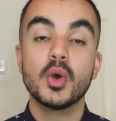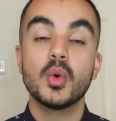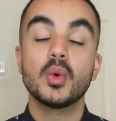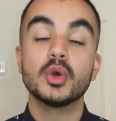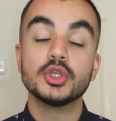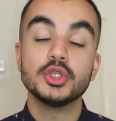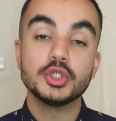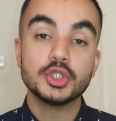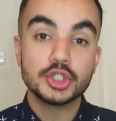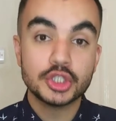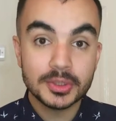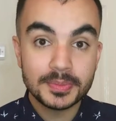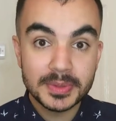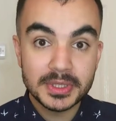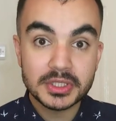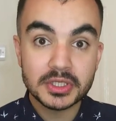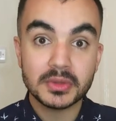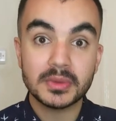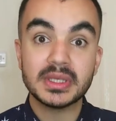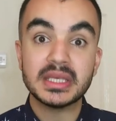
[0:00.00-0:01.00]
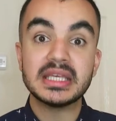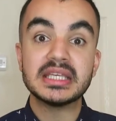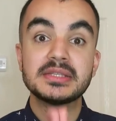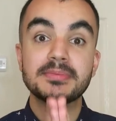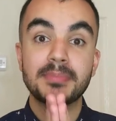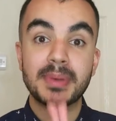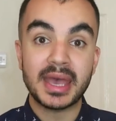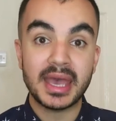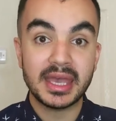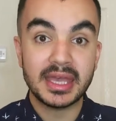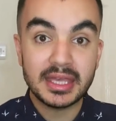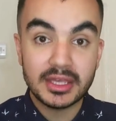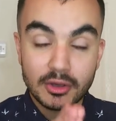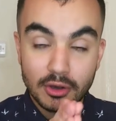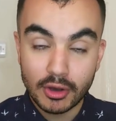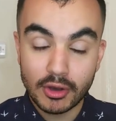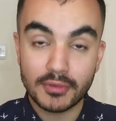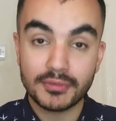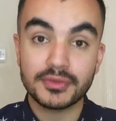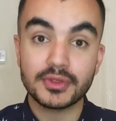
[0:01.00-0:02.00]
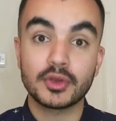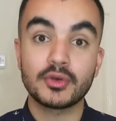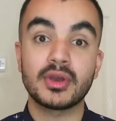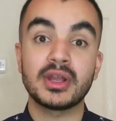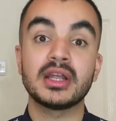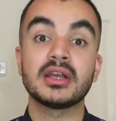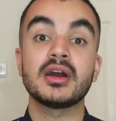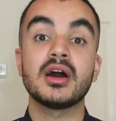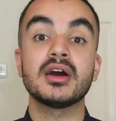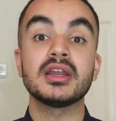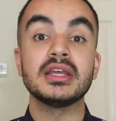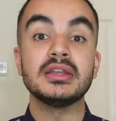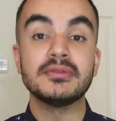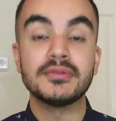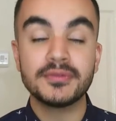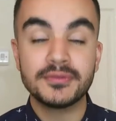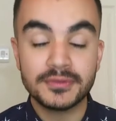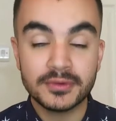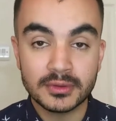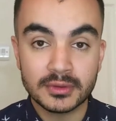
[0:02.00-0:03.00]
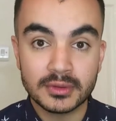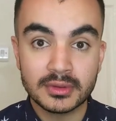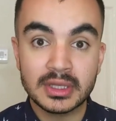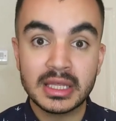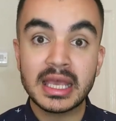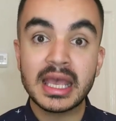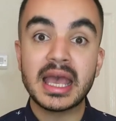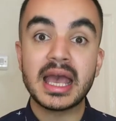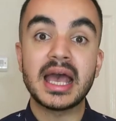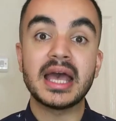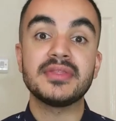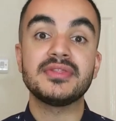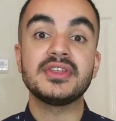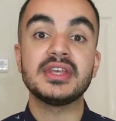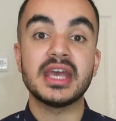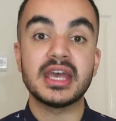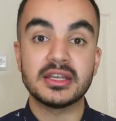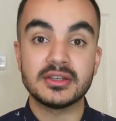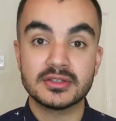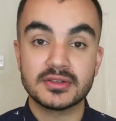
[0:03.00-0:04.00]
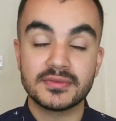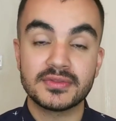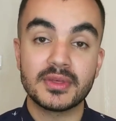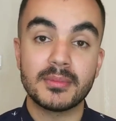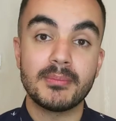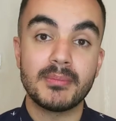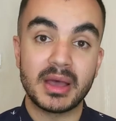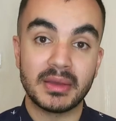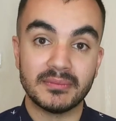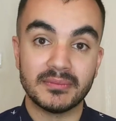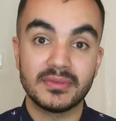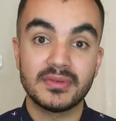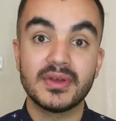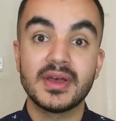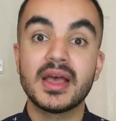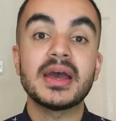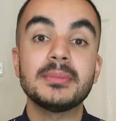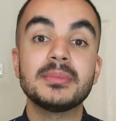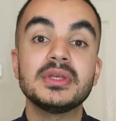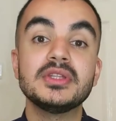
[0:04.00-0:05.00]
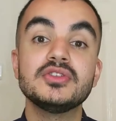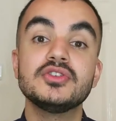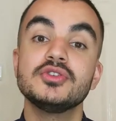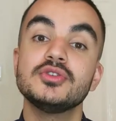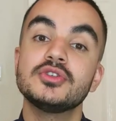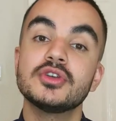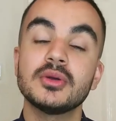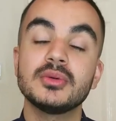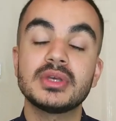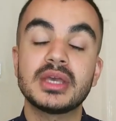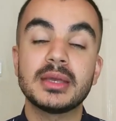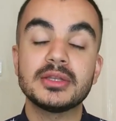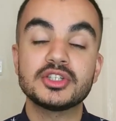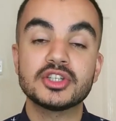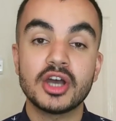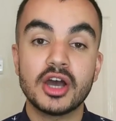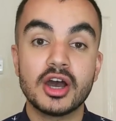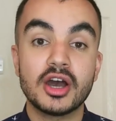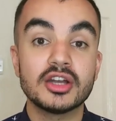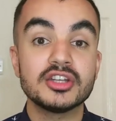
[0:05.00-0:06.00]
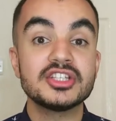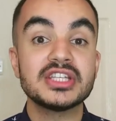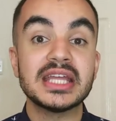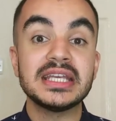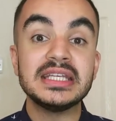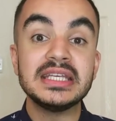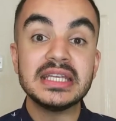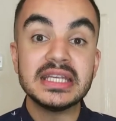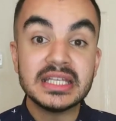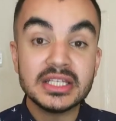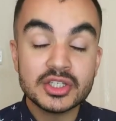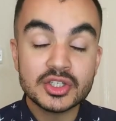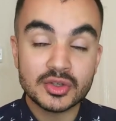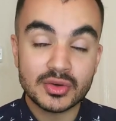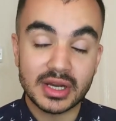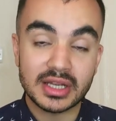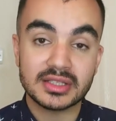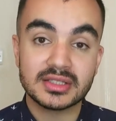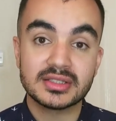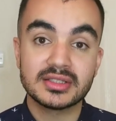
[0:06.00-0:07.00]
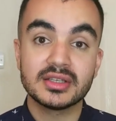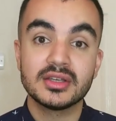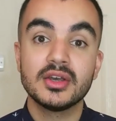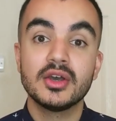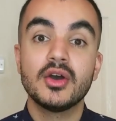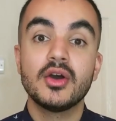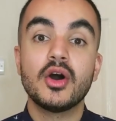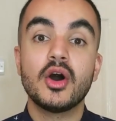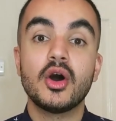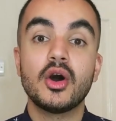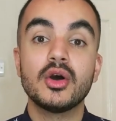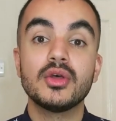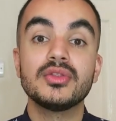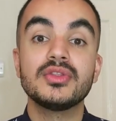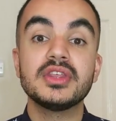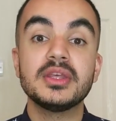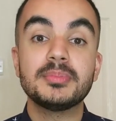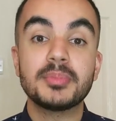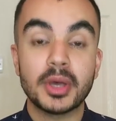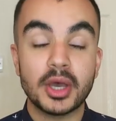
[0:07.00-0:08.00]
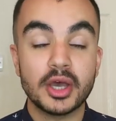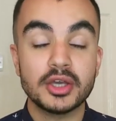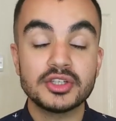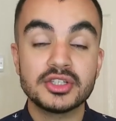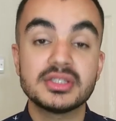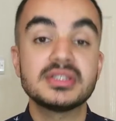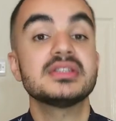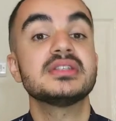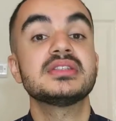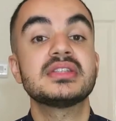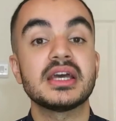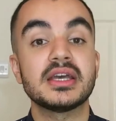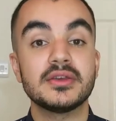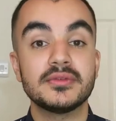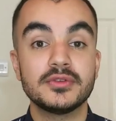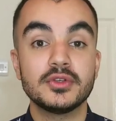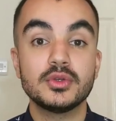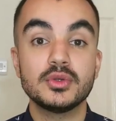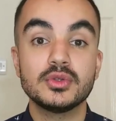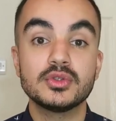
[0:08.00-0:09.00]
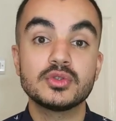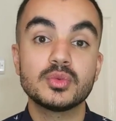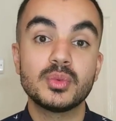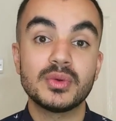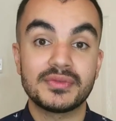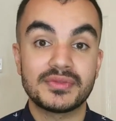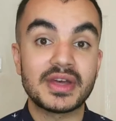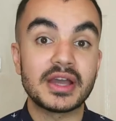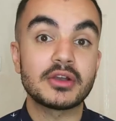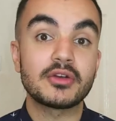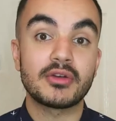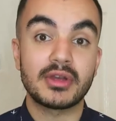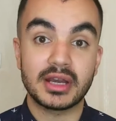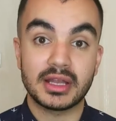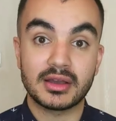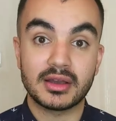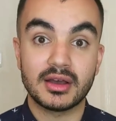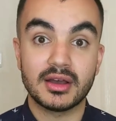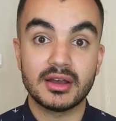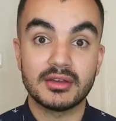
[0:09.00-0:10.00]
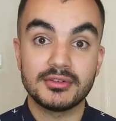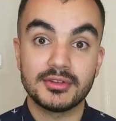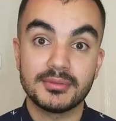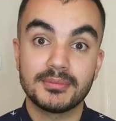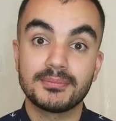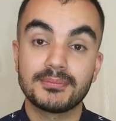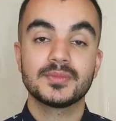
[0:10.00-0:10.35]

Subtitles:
What you should be doing is paying off the credit card in full at the end of the month. That means you don't get charged any interest on the purchases that you've used with that credit card.